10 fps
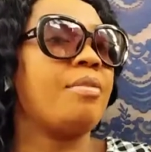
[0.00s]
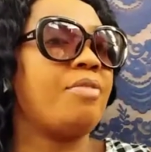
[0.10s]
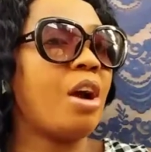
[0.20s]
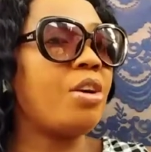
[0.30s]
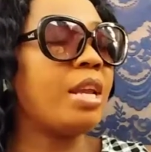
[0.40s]

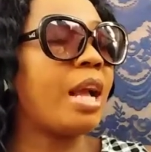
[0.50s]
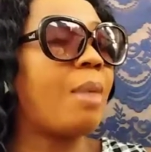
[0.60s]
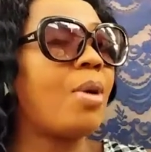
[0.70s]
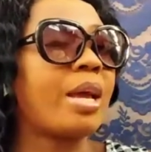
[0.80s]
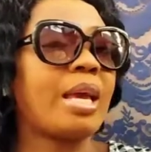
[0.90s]

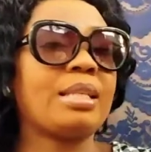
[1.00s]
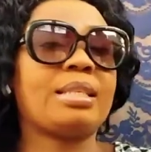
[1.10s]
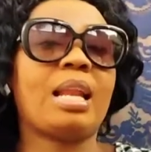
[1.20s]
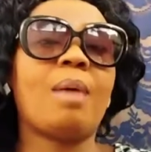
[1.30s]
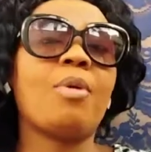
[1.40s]
Veronica
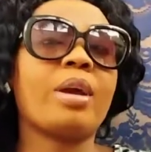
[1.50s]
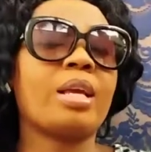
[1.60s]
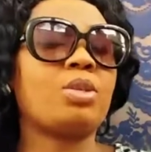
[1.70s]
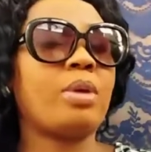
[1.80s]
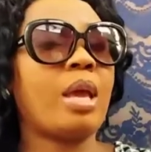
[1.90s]
buckets are that
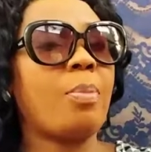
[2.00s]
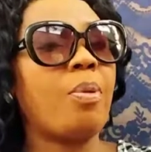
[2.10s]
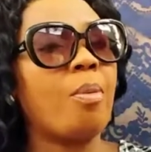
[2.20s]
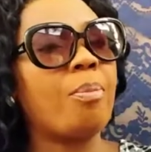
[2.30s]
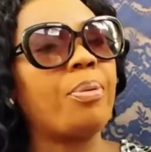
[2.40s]
buckets we get
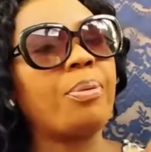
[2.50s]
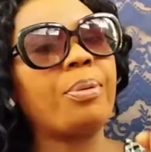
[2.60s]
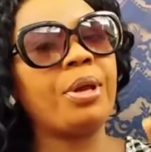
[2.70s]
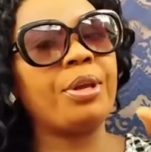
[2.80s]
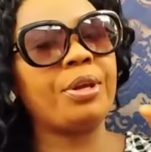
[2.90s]
pump
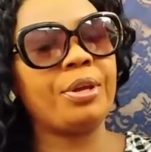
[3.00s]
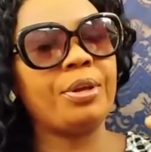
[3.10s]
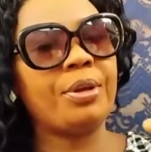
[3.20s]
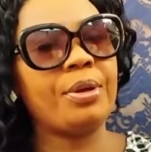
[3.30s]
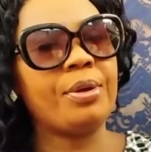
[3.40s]
aid.
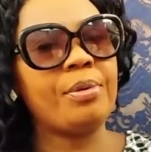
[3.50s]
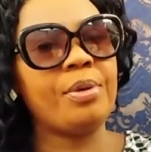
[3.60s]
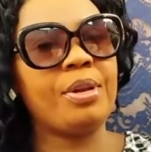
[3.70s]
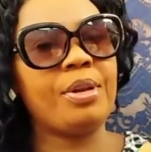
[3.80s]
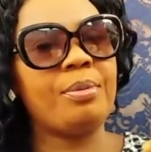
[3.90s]

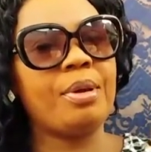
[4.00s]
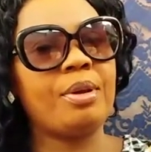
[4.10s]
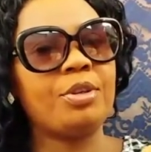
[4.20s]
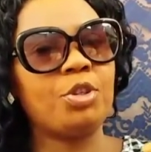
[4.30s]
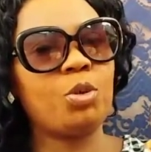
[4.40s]
What in the way?
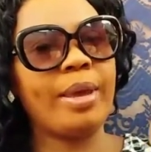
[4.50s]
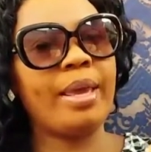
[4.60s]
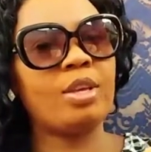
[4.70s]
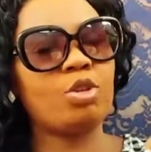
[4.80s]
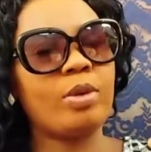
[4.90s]

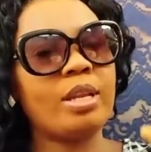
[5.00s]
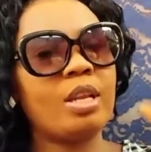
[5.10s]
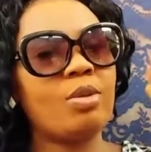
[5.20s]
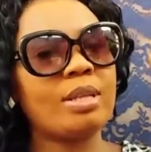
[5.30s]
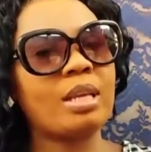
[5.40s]
Train,
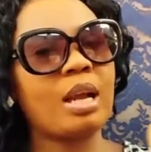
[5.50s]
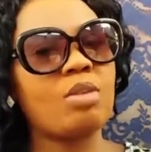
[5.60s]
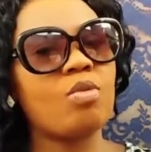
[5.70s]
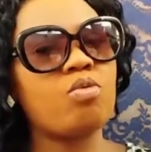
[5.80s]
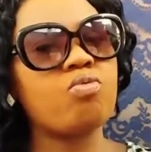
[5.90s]
and you attack
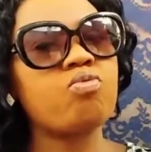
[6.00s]
on